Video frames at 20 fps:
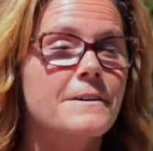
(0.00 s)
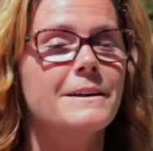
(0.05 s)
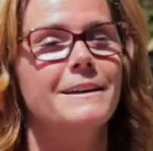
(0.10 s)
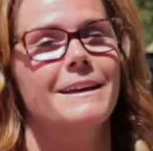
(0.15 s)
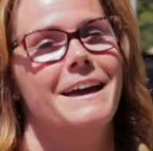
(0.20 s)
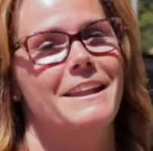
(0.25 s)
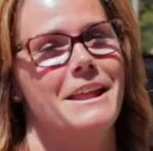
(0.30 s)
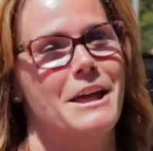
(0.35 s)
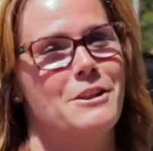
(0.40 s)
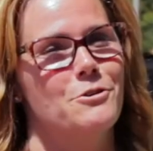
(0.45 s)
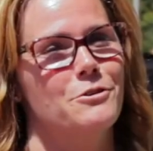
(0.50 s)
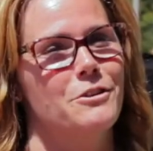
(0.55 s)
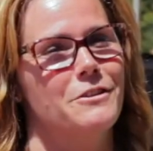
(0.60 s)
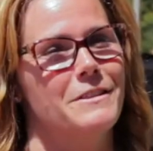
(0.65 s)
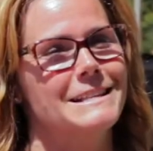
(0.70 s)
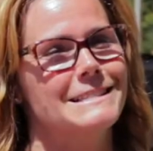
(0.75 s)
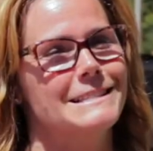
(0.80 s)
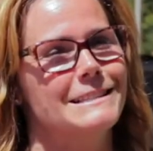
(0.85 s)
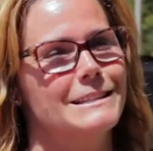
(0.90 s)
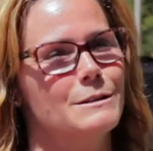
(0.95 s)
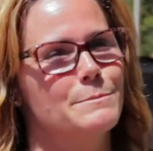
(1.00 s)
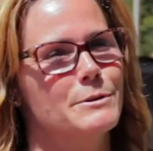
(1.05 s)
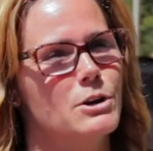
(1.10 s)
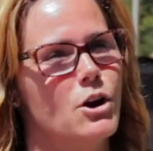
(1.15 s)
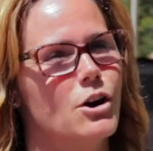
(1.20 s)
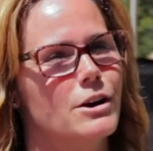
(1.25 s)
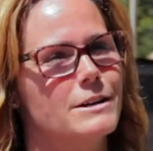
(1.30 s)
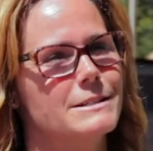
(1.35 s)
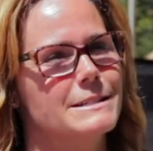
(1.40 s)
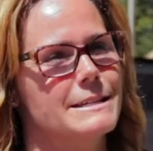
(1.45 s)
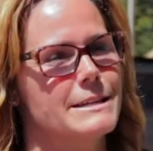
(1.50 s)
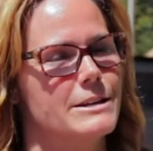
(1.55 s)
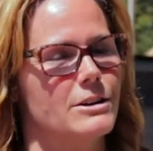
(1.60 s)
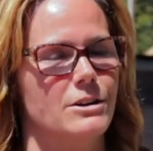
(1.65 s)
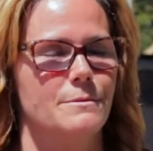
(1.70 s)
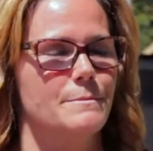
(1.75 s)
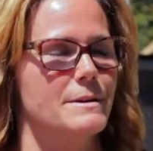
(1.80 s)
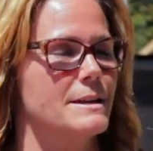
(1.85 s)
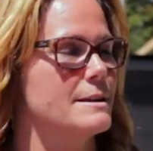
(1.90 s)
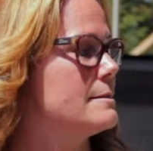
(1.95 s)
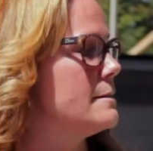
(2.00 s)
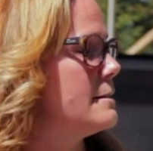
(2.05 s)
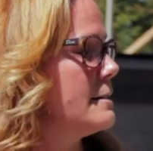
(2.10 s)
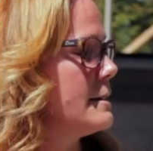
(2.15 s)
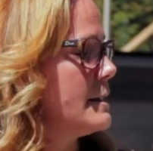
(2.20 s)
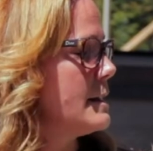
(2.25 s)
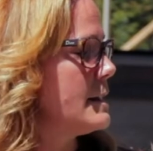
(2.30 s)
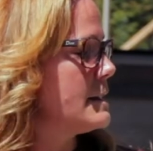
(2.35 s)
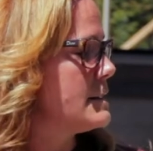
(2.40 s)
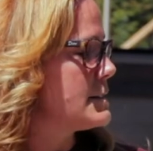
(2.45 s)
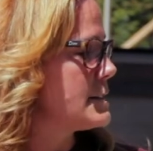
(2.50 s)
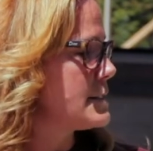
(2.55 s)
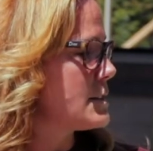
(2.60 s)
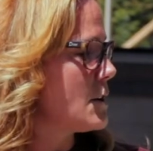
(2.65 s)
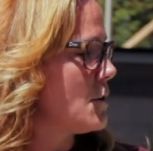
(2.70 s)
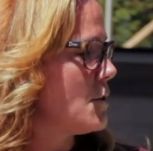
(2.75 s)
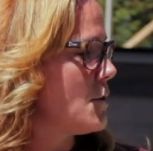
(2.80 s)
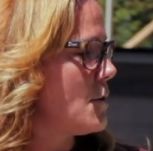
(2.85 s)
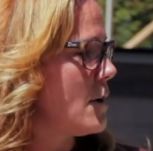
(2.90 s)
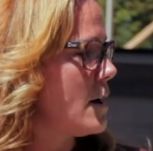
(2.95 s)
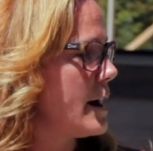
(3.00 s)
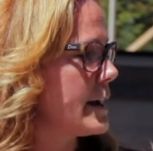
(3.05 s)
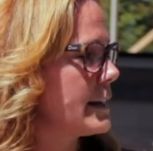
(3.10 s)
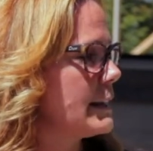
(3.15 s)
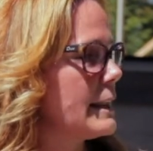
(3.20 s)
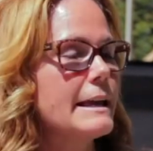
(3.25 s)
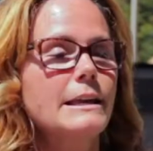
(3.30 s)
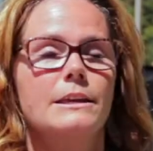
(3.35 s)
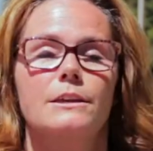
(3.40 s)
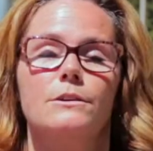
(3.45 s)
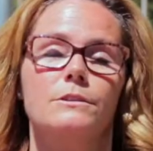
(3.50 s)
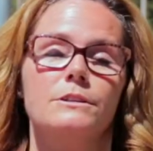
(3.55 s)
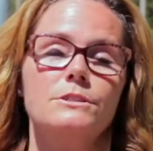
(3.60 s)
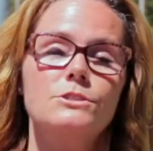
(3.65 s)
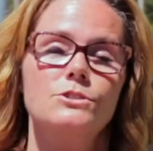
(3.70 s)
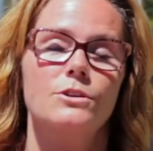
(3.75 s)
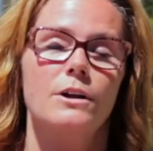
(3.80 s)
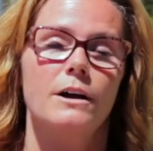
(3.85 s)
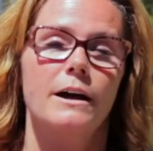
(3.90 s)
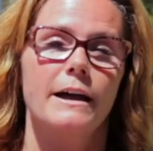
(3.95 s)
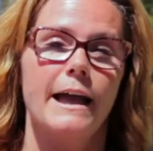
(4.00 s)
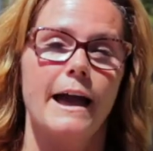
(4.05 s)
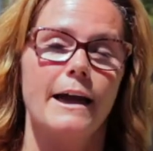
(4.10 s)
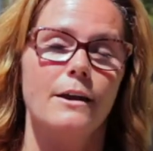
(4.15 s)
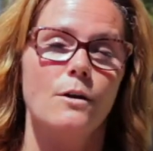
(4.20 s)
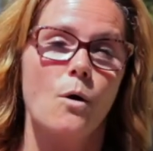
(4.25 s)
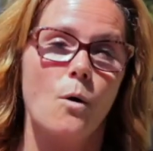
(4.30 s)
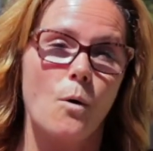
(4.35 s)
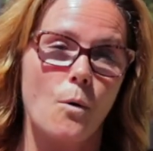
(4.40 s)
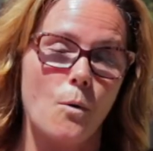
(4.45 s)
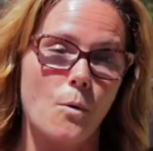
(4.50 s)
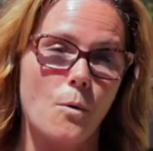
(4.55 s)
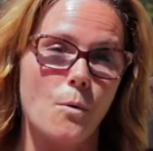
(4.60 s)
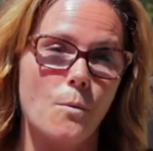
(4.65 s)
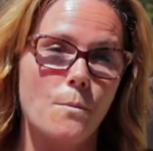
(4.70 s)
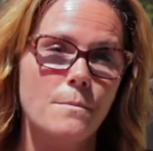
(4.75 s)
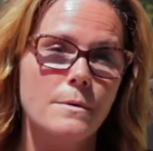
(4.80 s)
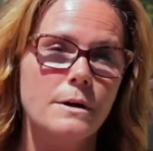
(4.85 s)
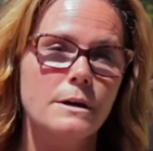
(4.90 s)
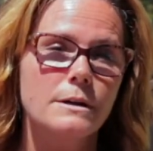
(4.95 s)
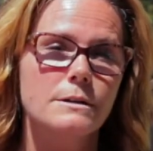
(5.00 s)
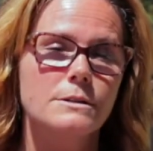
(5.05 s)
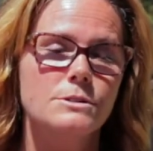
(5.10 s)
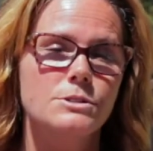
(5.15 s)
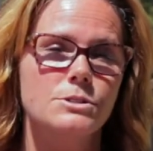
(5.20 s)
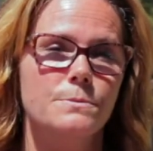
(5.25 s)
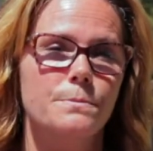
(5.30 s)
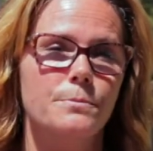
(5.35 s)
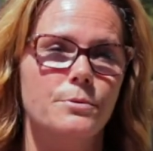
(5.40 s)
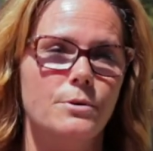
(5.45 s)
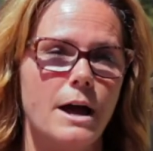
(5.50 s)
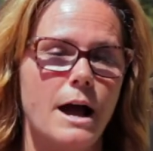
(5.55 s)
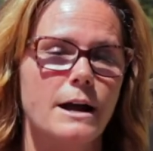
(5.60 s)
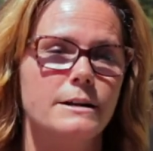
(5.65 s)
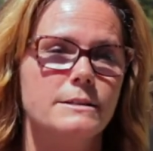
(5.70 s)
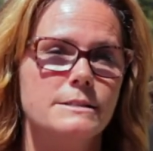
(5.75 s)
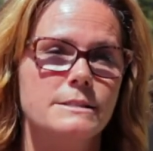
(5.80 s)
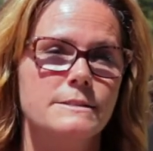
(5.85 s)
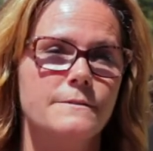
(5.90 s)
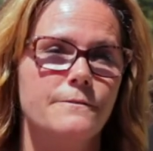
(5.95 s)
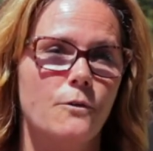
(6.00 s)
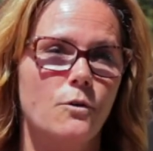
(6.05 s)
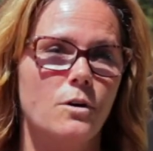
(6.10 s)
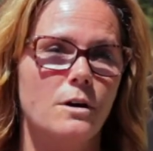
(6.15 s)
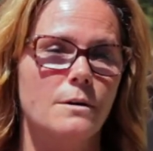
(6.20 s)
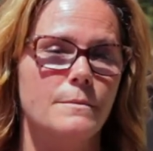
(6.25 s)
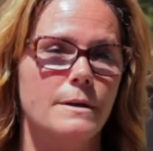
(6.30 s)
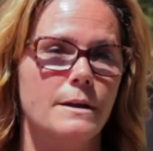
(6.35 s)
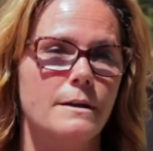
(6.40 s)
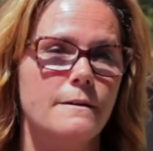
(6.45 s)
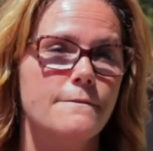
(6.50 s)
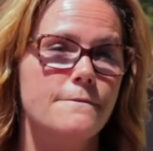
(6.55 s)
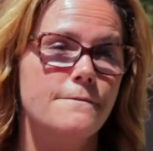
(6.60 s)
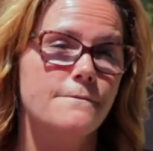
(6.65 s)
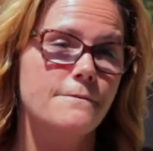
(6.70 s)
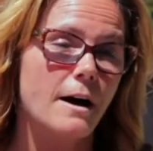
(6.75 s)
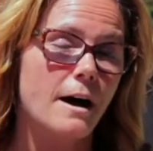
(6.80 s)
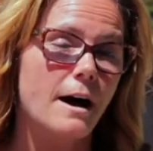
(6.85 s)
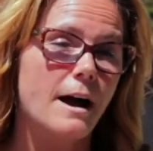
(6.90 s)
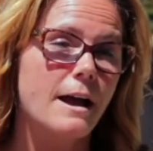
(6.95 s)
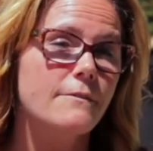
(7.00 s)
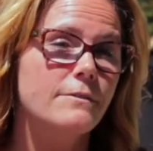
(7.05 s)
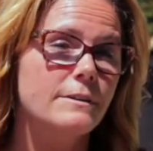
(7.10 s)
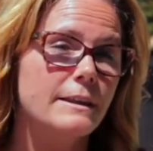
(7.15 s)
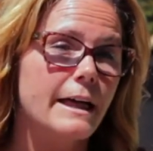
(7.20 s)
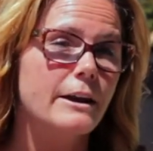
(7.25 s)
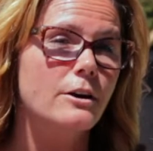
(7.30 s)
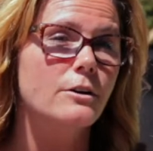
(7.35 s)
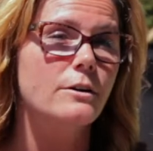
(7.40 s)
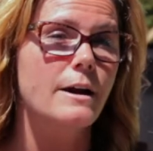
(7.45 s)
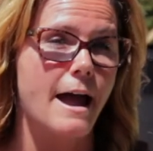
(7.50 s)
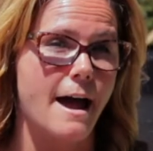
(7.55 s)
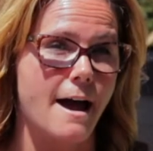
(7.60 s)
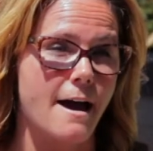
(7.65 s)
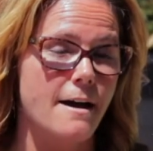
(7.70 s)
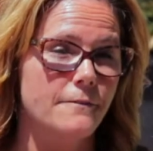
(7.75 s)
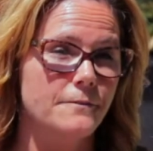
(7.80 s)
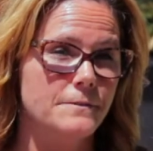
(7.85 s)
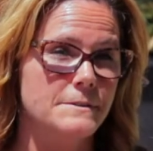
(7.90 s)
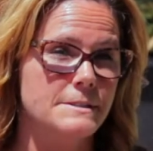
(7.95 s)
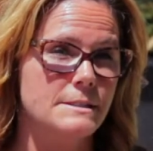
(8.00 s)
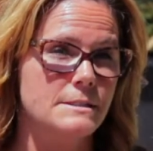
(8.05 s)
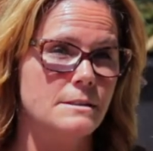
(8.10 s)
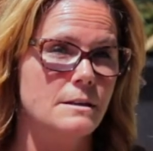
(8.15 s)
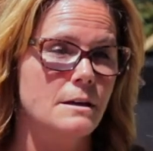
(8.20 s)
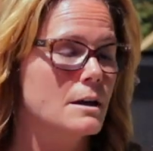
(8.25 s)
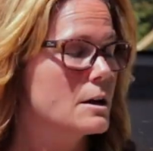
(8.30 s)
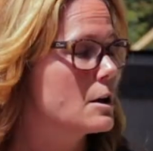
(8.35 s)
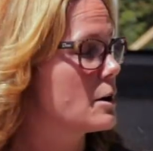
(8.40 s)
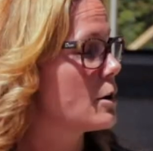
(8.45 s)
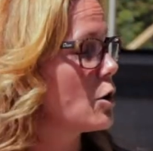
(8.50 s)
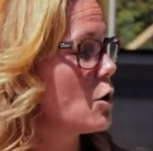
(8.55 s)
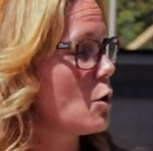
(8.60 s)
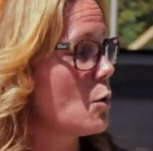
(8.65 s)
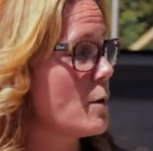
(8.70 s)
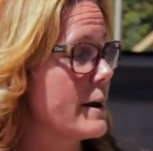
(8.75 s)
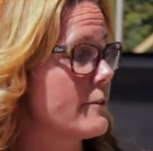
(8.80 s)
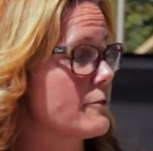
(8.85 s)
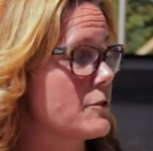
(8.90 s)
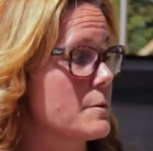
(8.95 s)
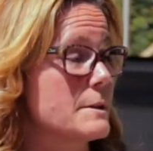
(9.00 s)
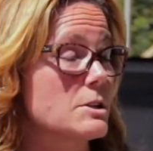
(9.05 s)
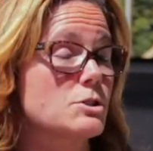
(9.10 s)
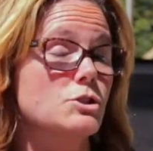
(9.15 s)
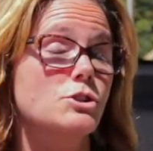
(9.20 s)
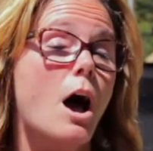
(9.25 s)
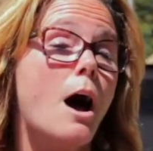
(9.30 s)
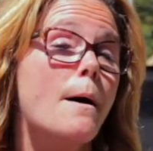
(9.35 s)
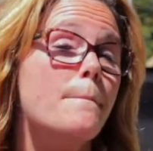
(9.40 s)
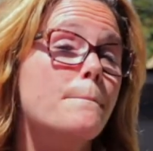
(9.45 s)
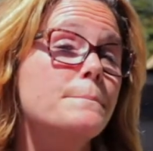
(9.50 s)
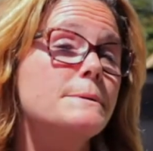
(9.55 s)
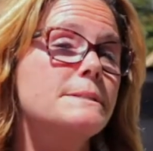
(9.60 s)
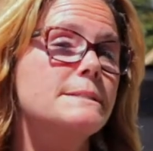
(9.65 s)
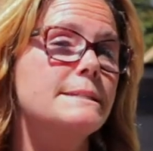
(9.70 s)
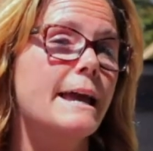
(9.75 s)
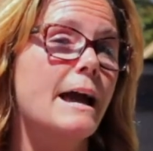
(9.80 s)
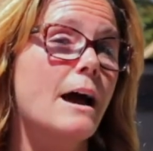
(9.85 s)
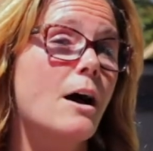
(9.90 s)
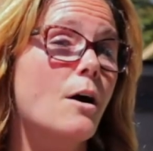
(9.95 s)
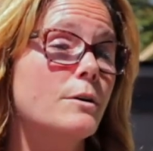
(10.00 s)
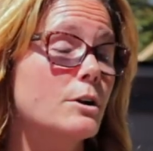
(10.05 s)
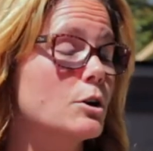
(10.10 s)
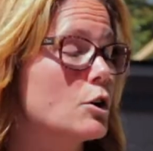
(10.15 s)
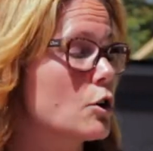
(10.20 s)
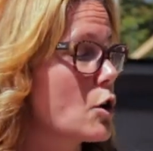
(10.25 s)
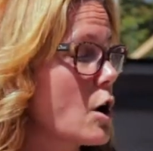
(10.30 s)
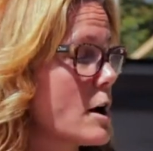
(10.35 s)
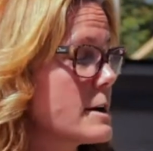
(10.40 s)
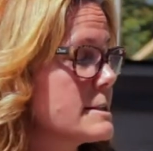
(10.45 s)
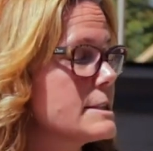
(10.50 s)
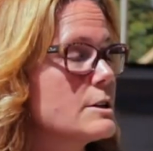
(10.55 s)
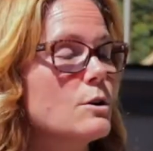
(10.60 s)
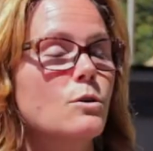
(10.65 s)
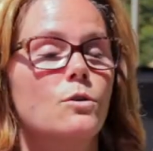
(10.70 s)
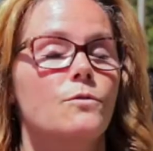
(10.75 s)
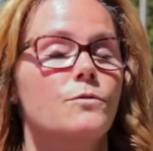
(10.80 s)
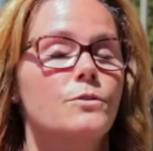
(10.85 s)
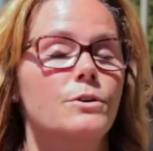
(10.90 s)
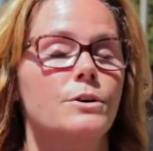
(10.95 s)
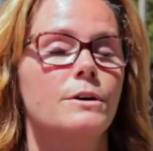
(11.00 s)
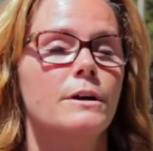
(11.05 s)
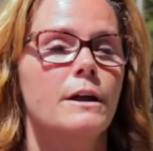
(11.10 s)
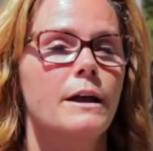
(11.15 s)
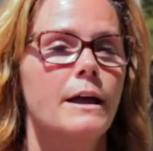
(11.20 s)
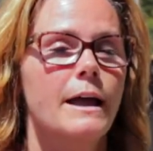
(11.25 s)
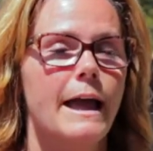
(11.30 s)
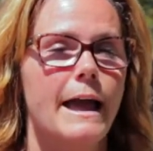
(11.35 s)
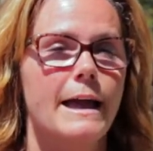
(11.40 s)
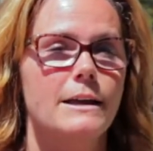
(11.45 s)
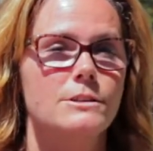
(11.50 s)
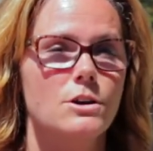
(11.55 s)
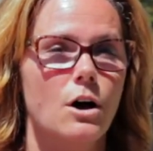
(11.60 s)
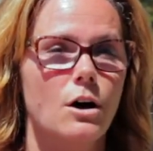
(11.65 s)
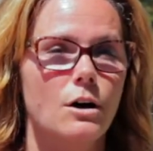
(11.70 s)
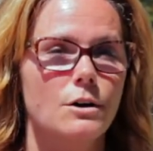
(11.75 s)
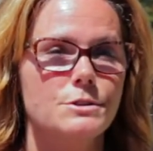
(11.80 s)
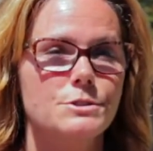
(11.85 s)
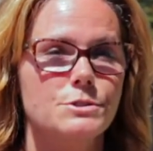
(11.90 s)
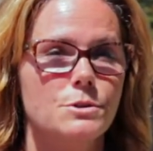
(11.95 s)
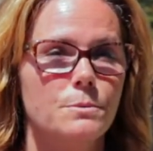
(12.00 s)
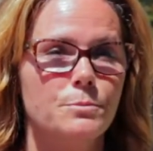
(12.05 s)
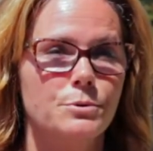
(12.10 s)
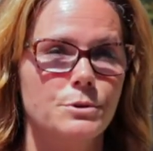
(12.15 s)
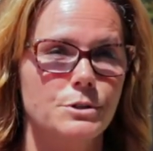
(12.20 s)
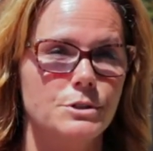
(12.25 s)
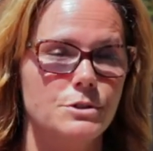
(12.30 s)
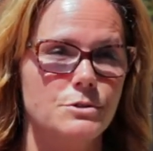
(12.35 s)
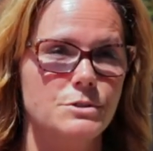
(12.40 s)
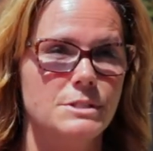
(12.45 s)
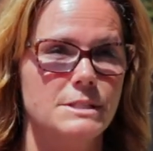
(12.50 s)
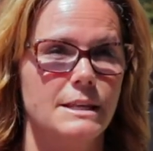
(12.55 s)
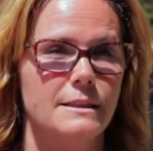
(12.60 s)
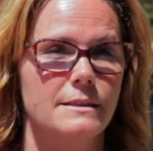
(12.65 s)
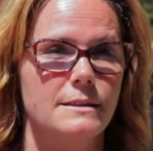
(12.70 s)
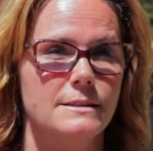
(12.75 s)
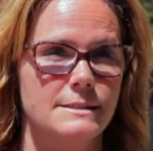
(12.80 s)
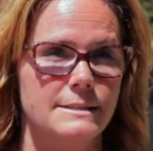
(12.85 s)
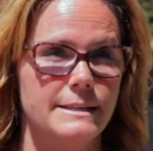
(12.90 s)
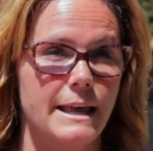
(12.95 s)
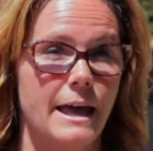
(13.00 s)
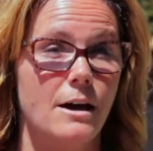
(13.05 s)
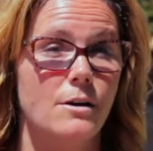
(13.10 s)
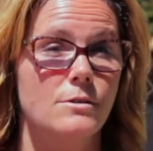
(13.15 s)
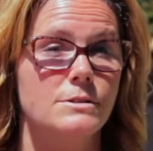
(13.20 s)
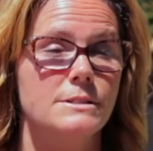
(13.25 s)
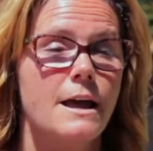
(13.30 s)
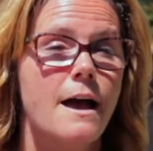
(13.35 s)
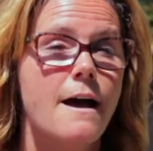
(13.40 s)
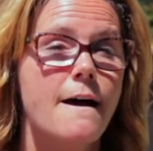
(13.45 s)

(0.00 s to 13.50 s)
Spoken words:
and I know that that's a little bit hard to hear me. So I'd like you to try at home to practice forming 5 letter Fs, going from the top down and crossing over, and also producing the sound